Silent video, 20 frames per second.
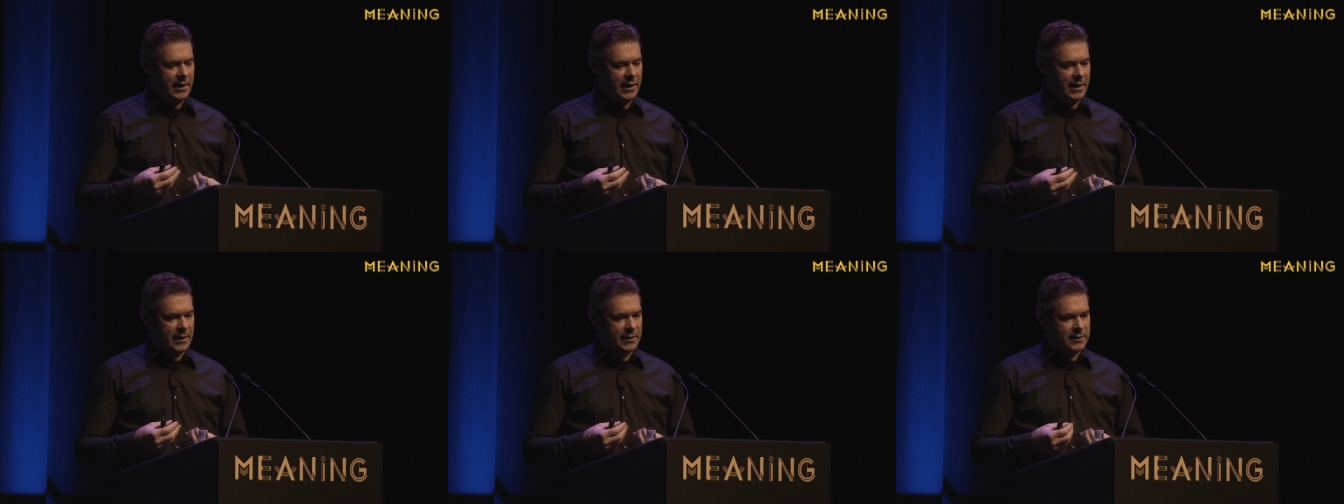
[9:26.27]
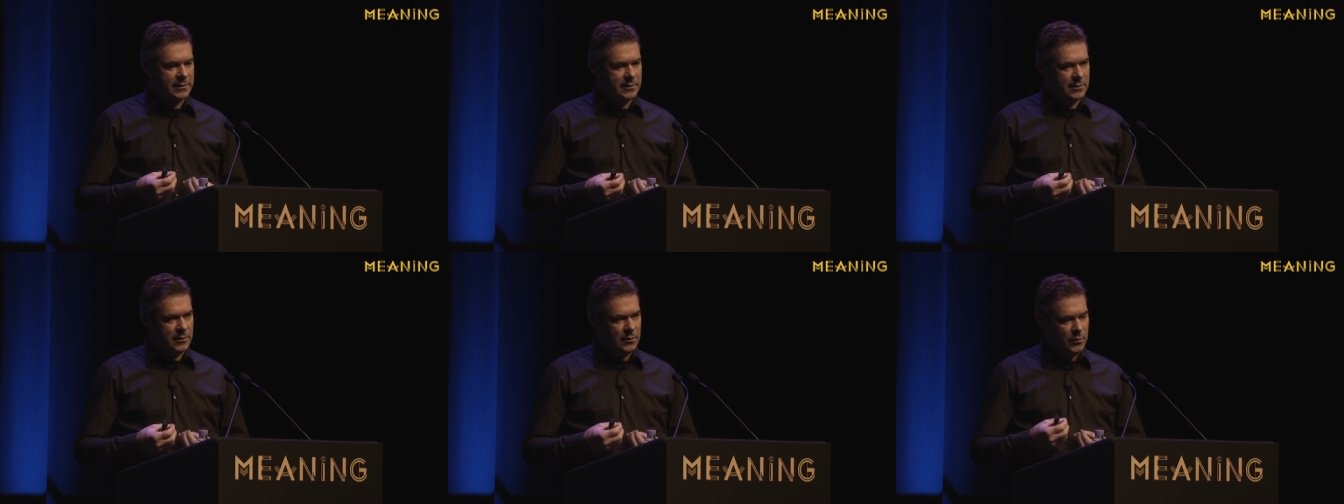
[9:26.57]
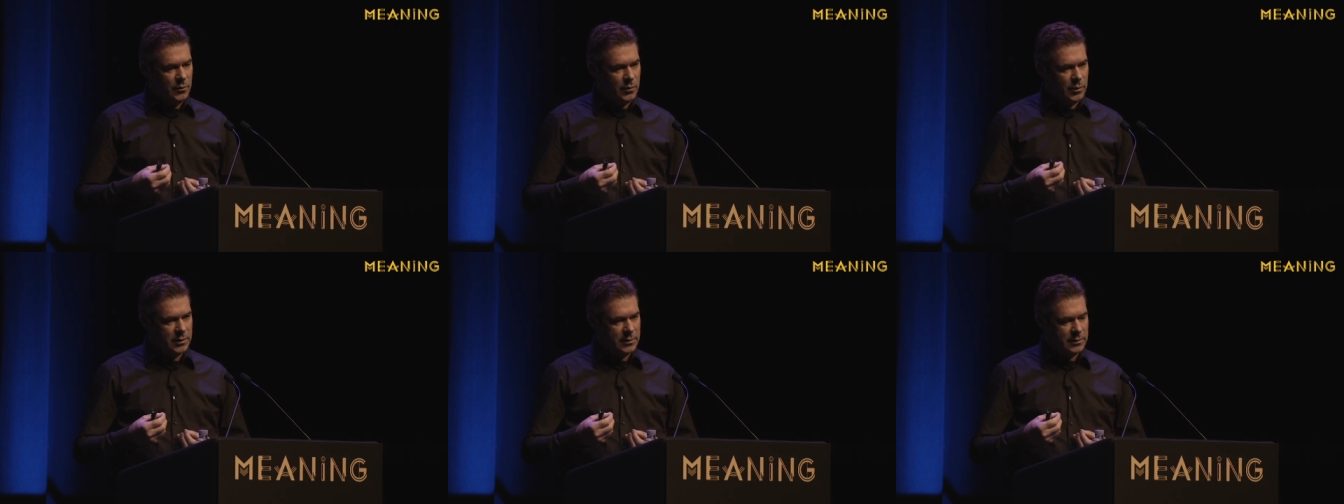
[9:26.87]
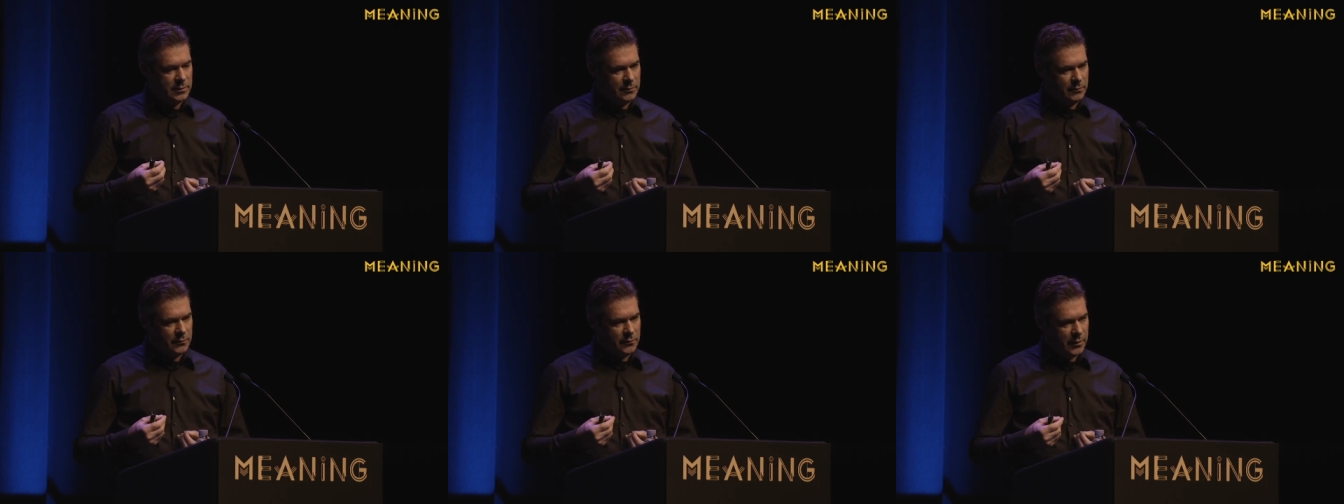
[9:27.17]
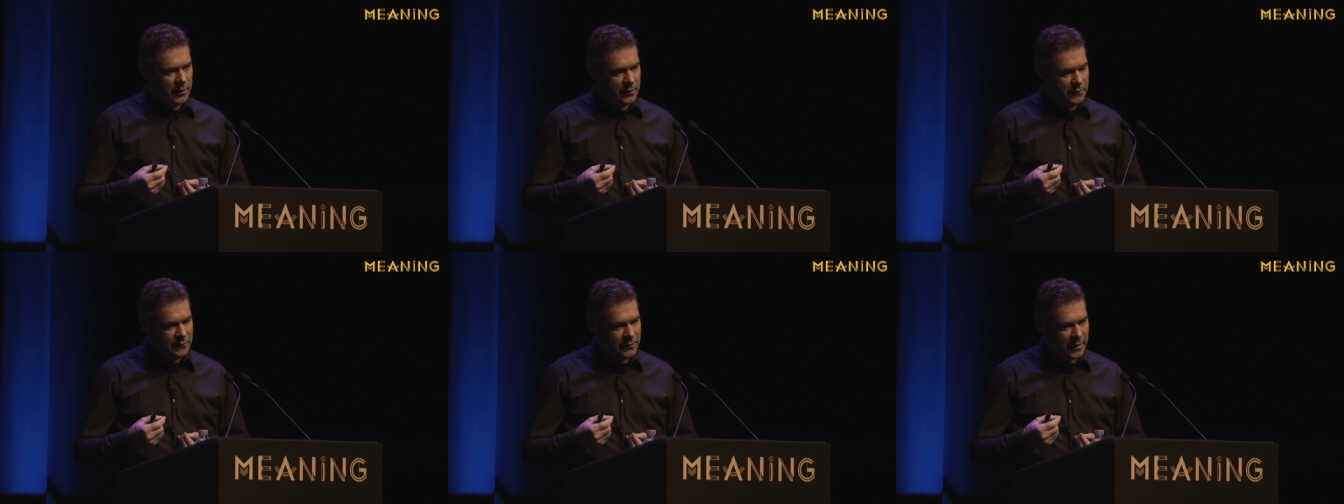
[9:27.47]
it would
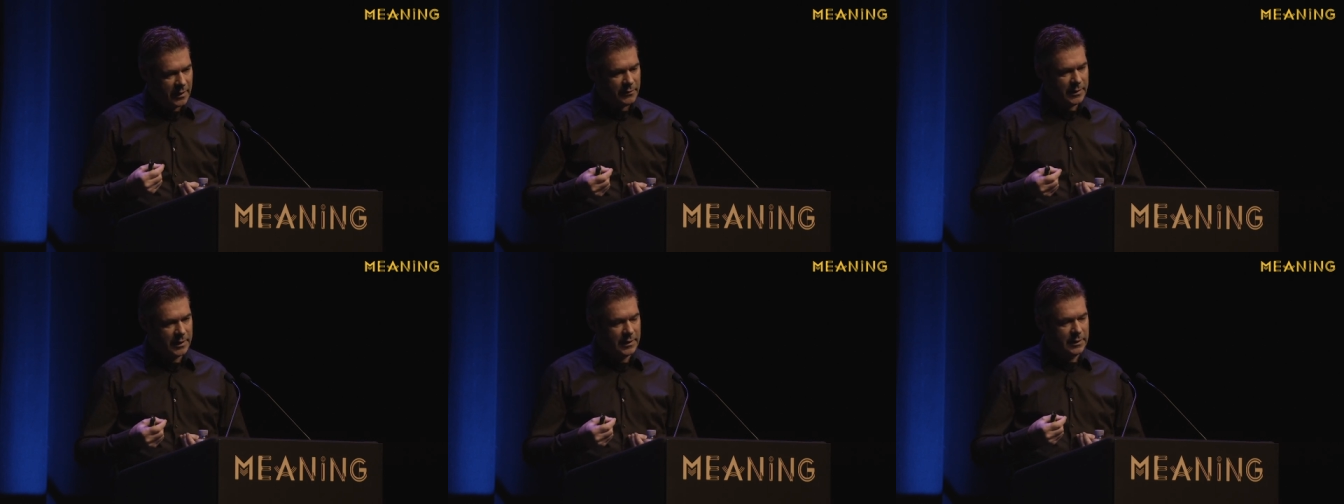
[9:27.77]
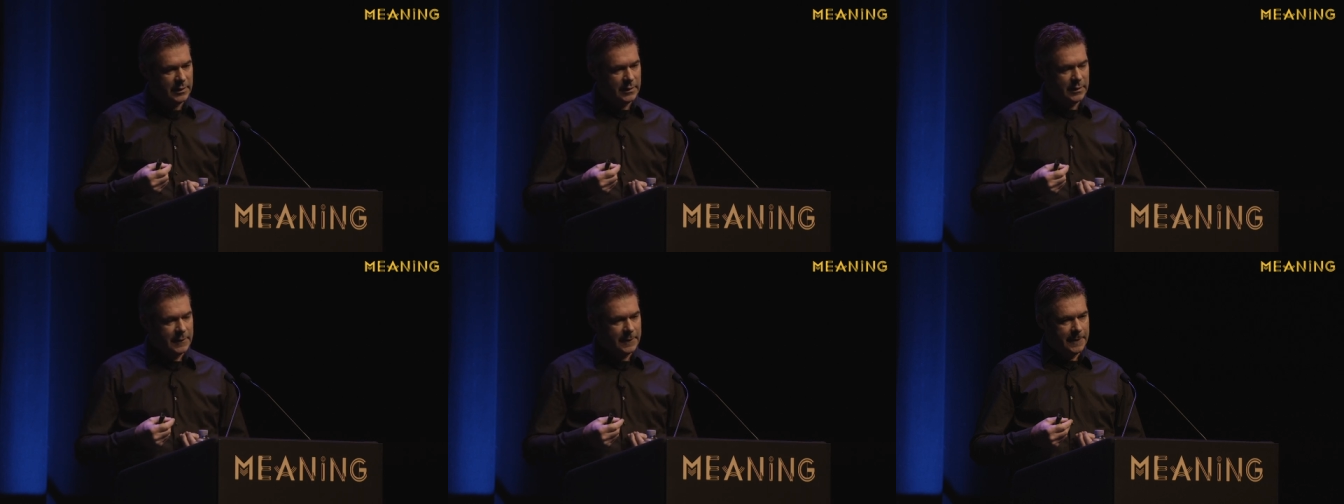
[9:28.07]
work very